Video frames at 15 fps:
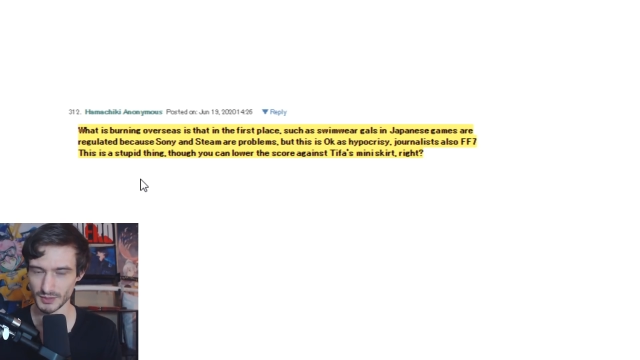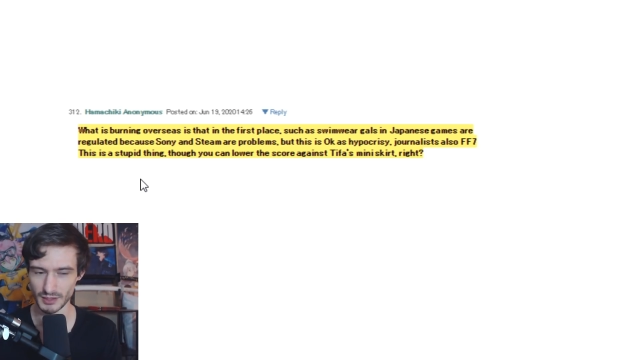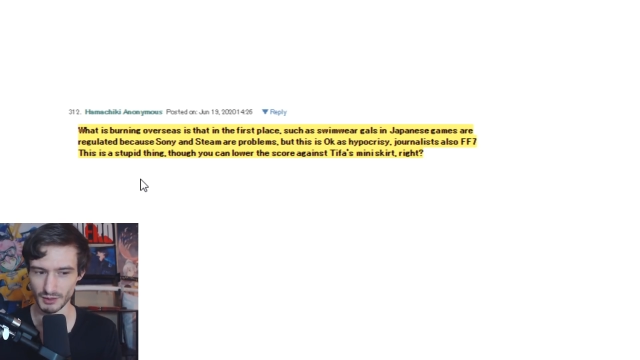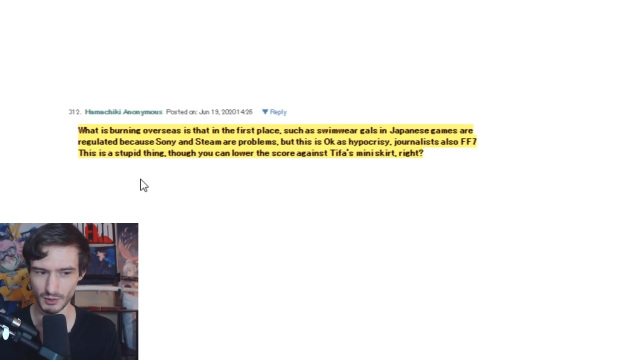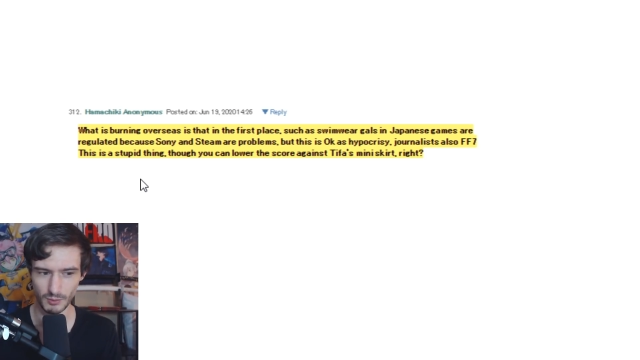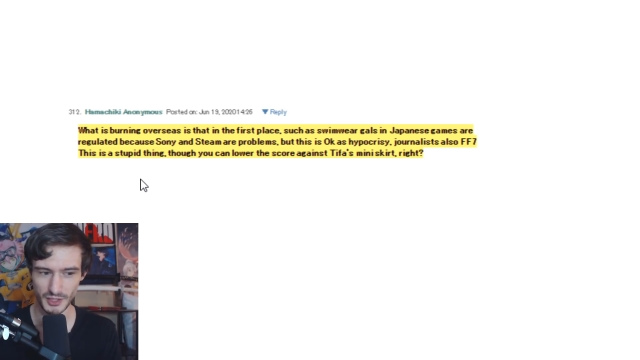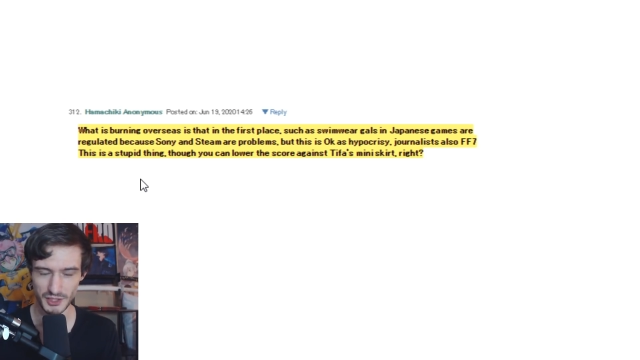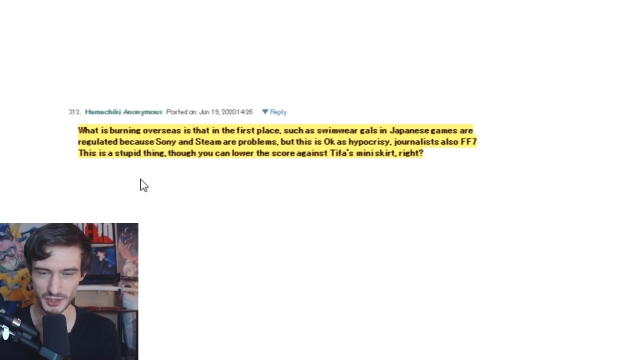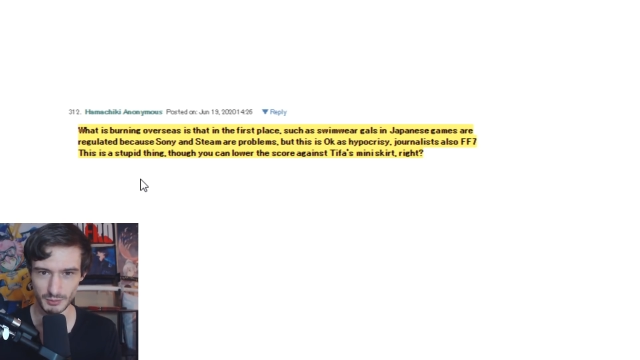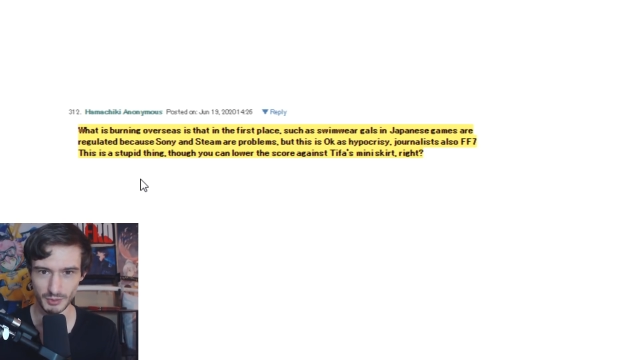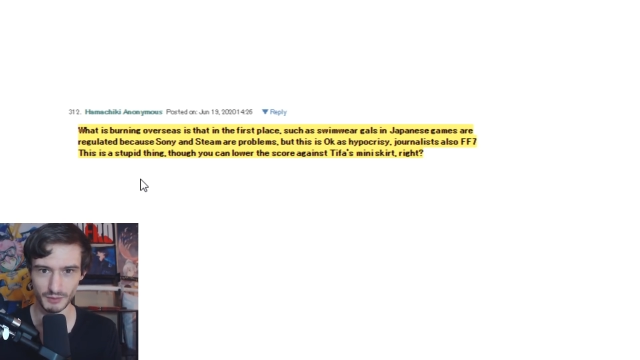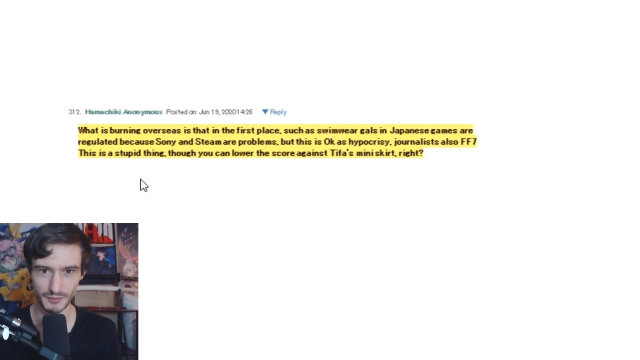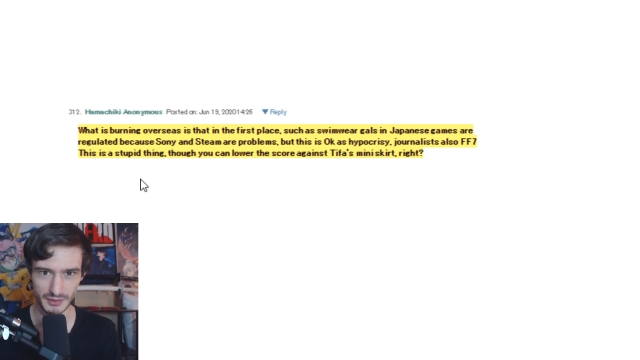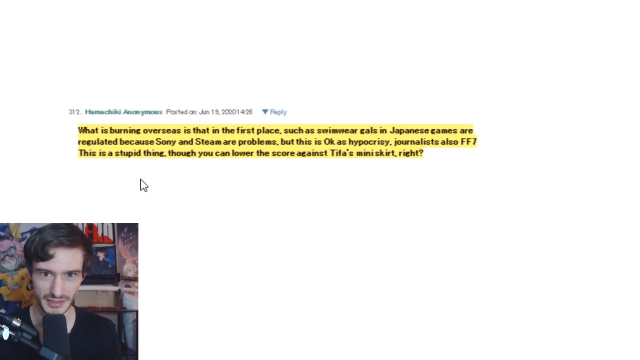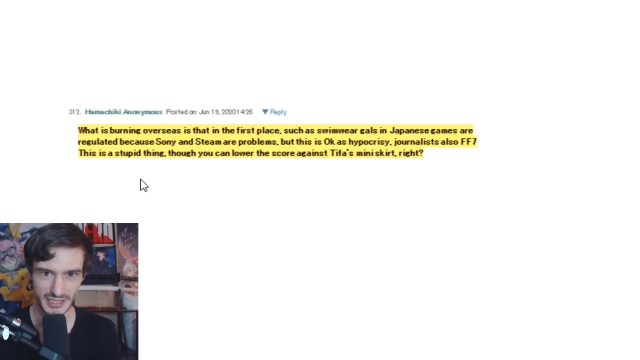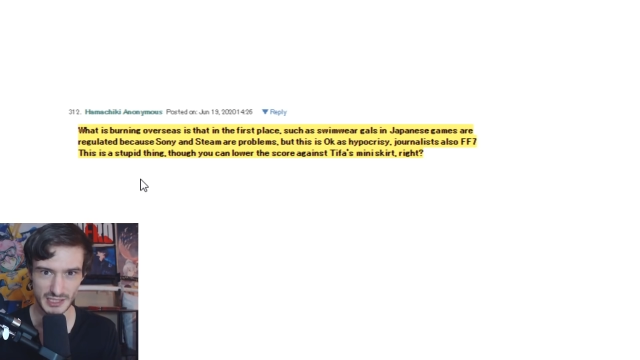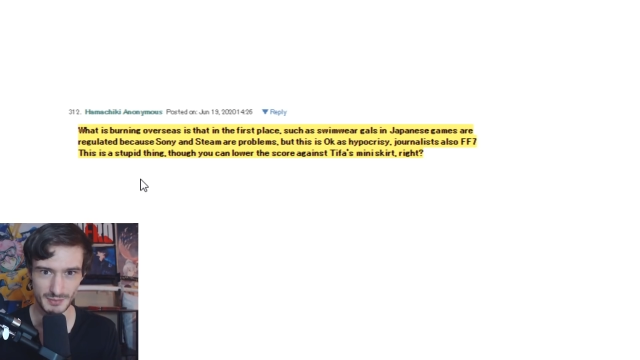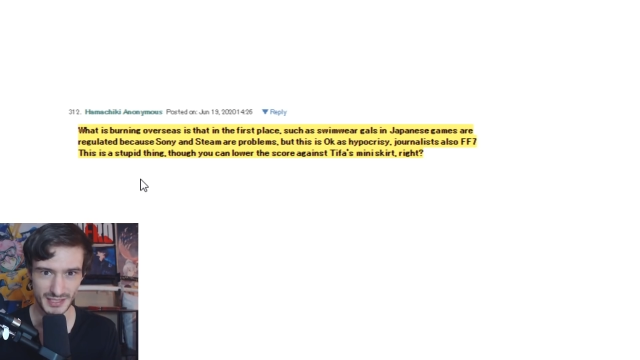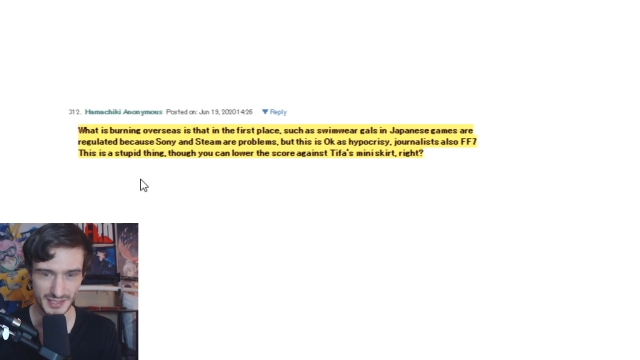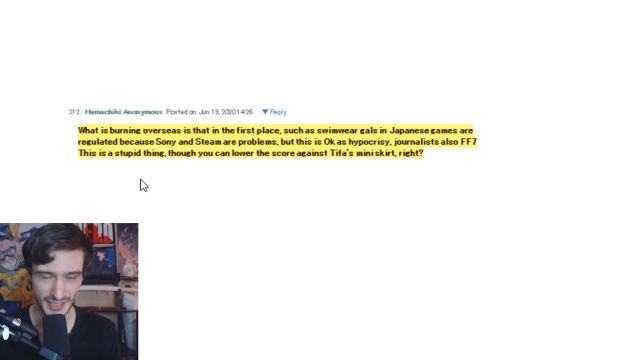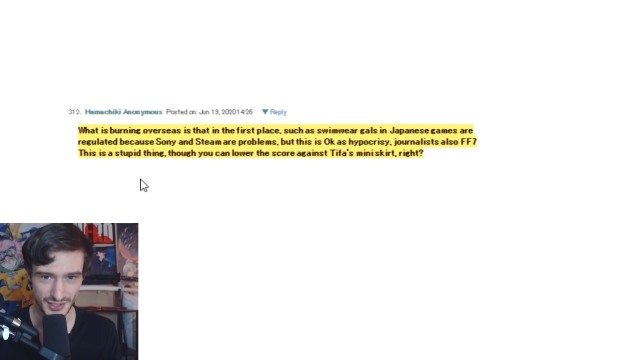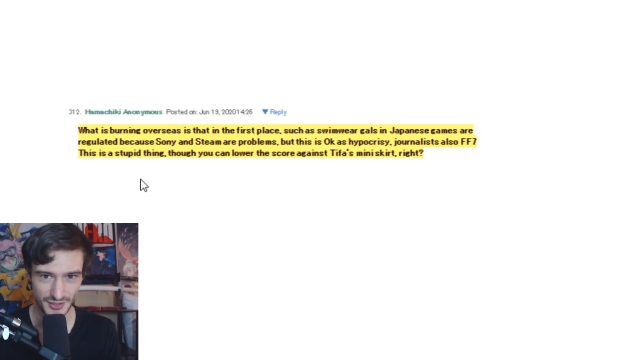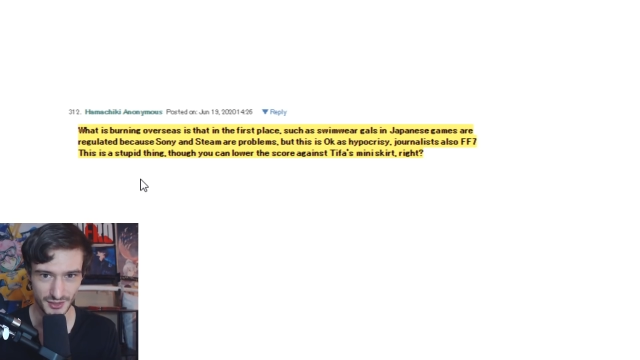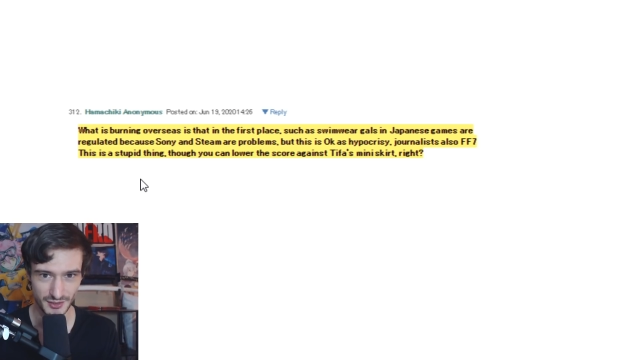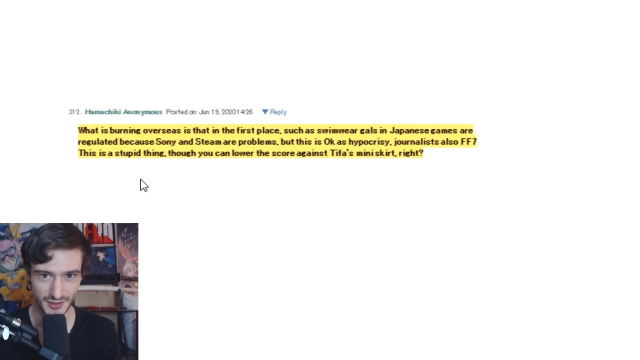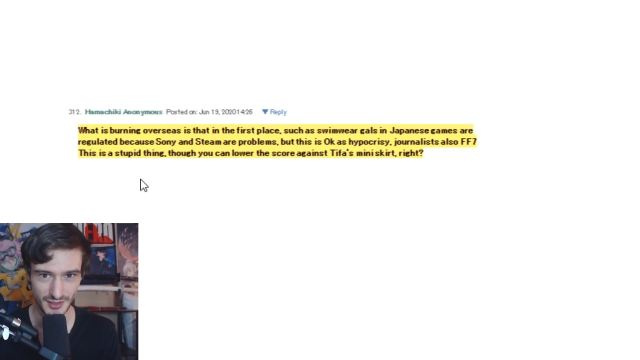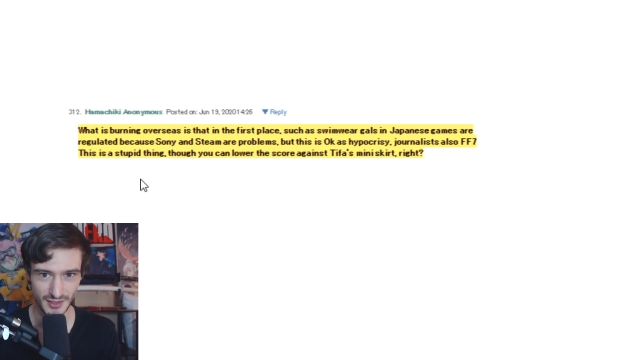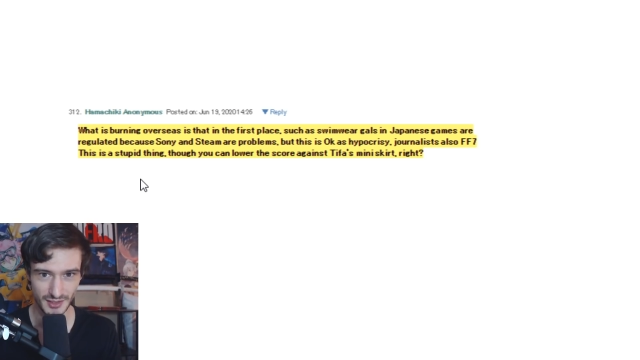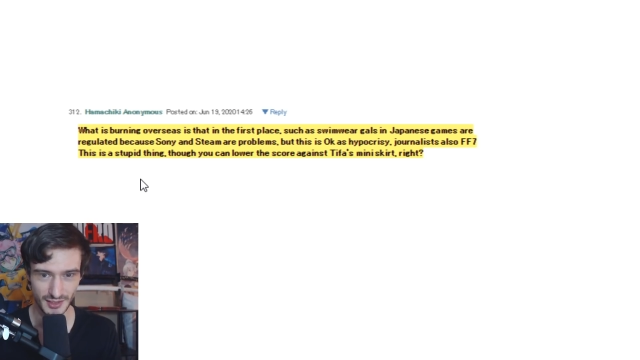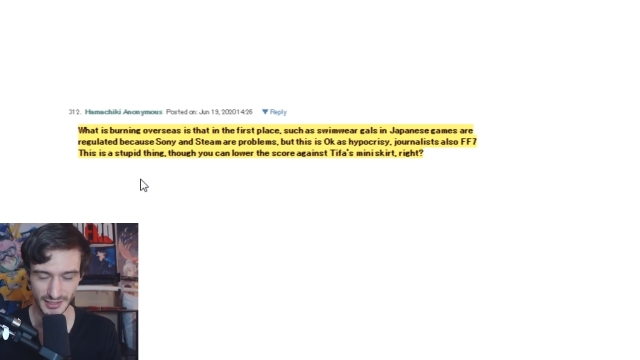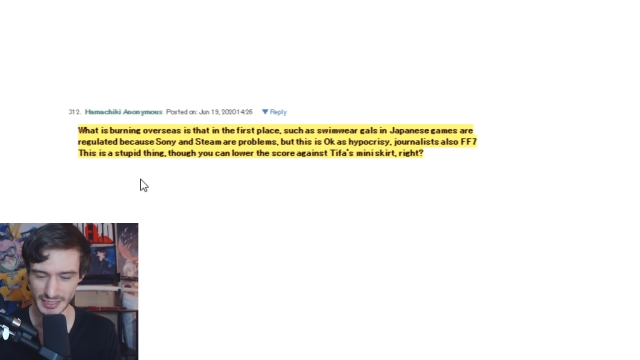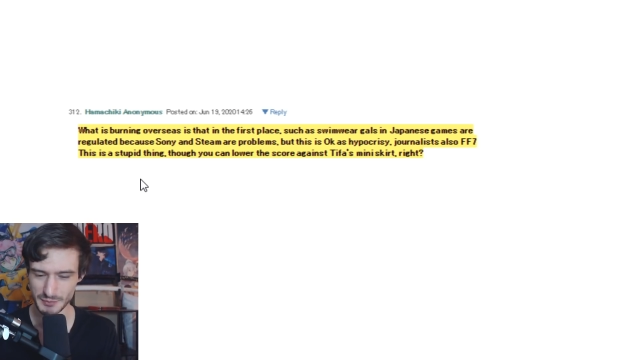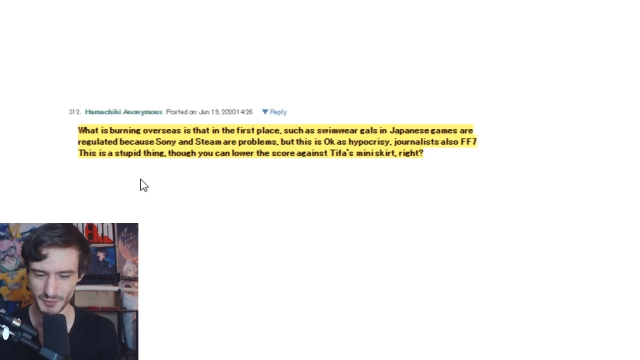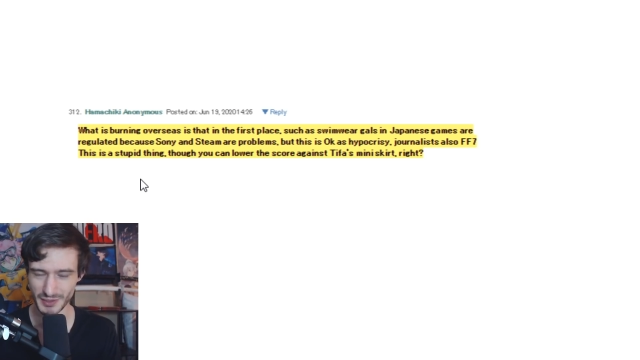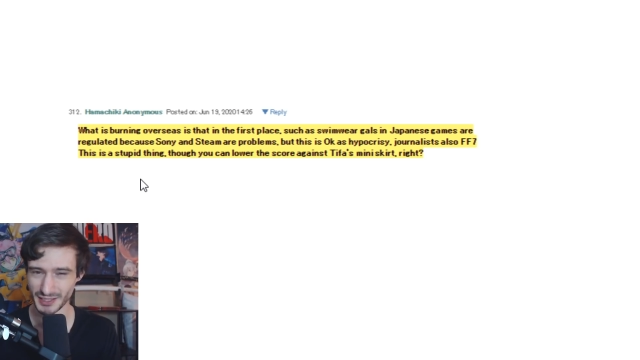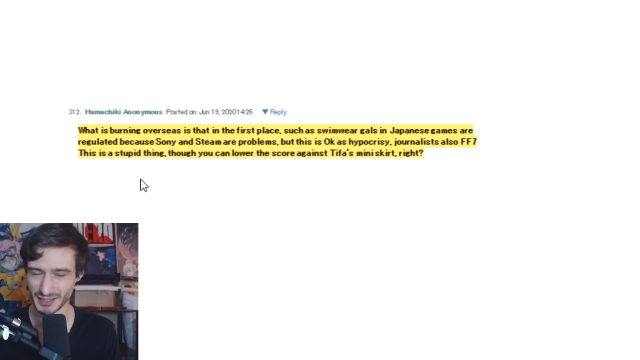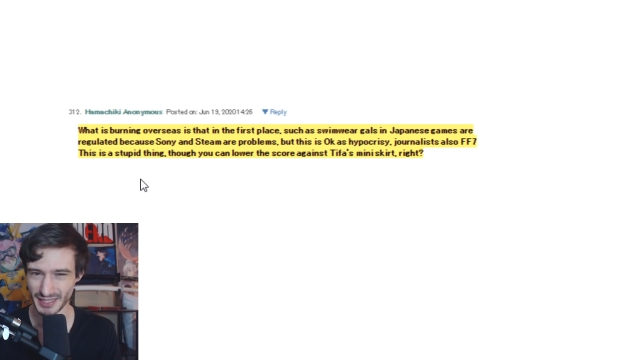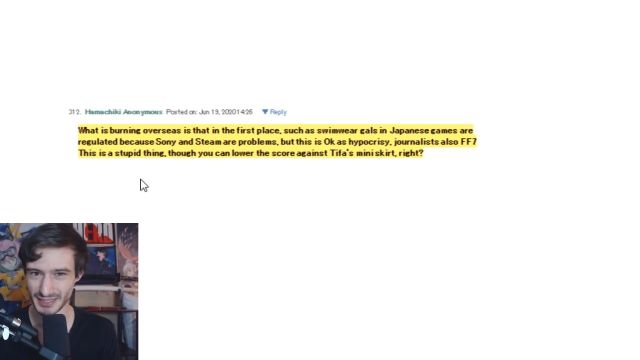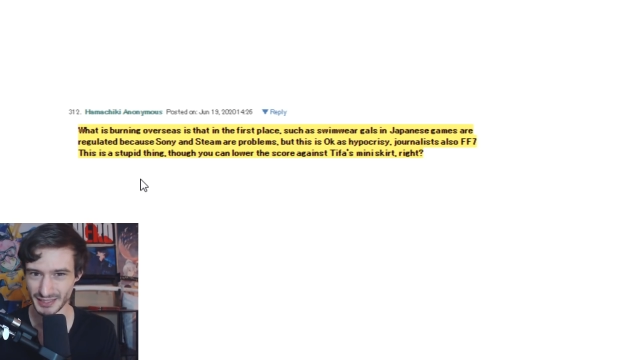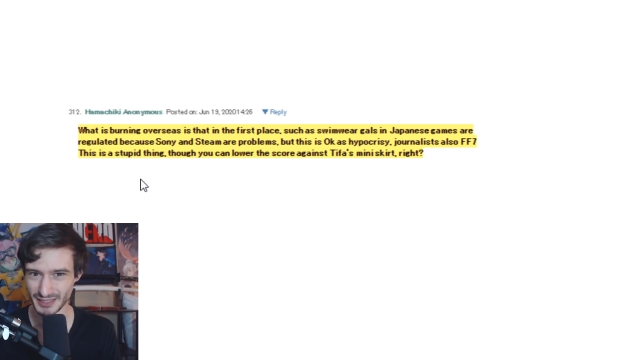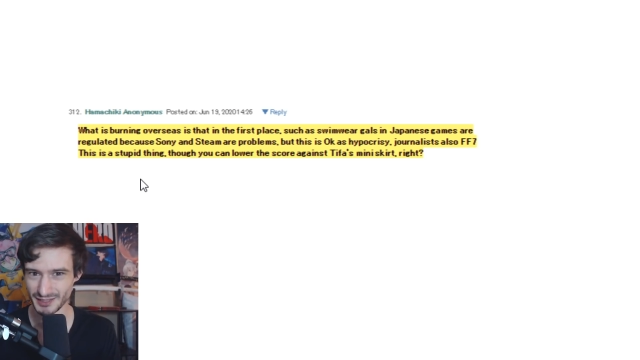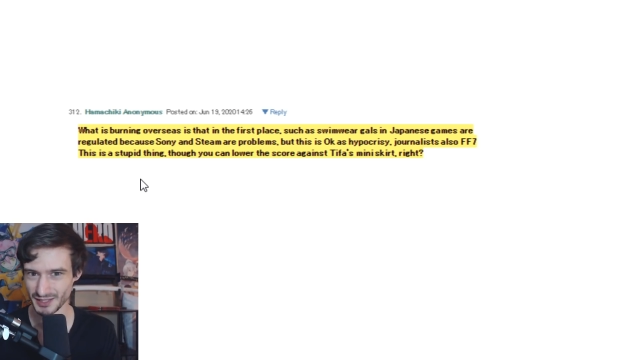Questionable if it needs to be censored. And that's putting it lightly.